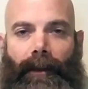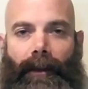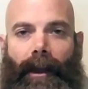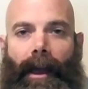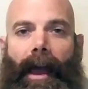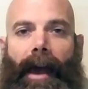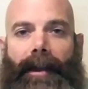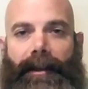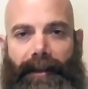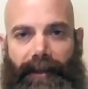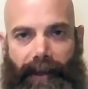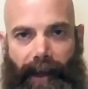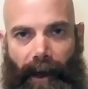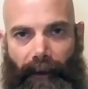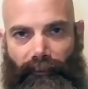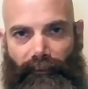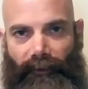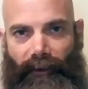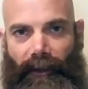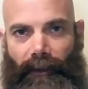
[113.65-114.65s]
How does
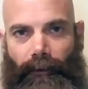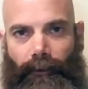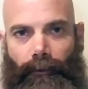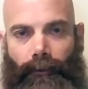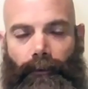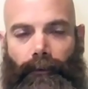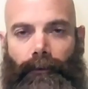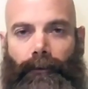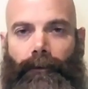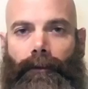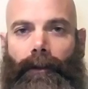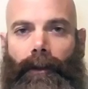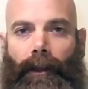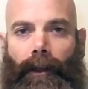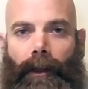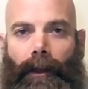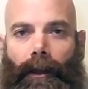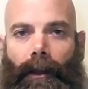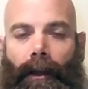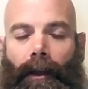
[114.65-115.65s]
that feel?
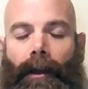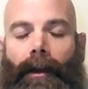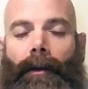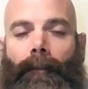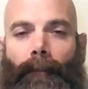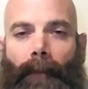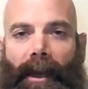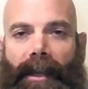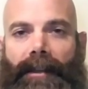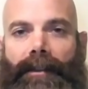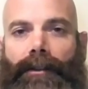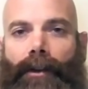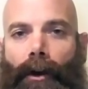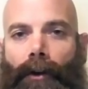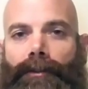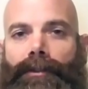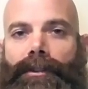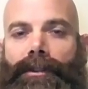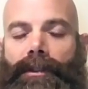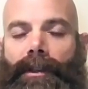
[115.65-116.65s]
Make
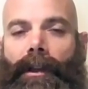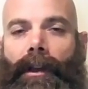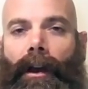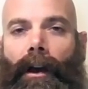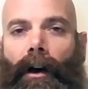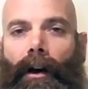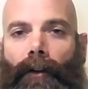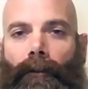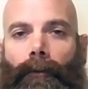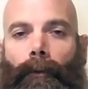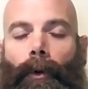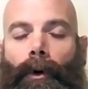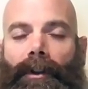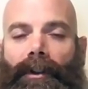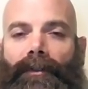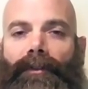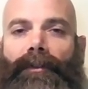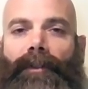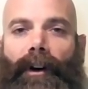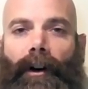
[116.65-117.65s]
notes of what
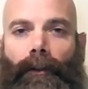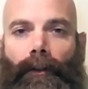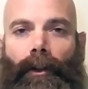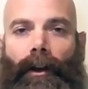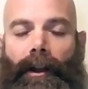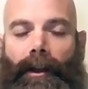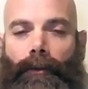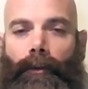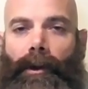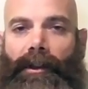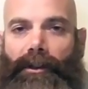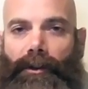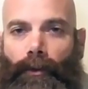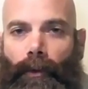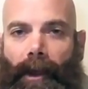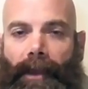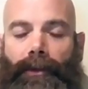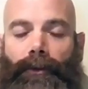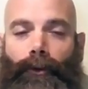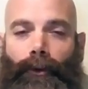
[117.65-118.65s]
it felt like when you
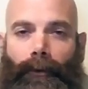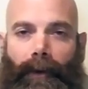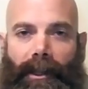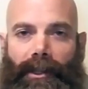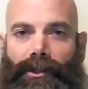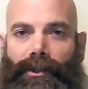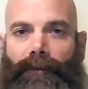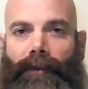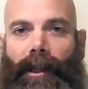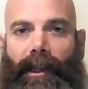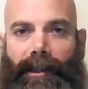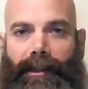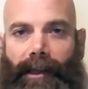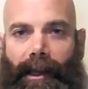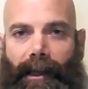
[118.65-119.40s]
went through each of these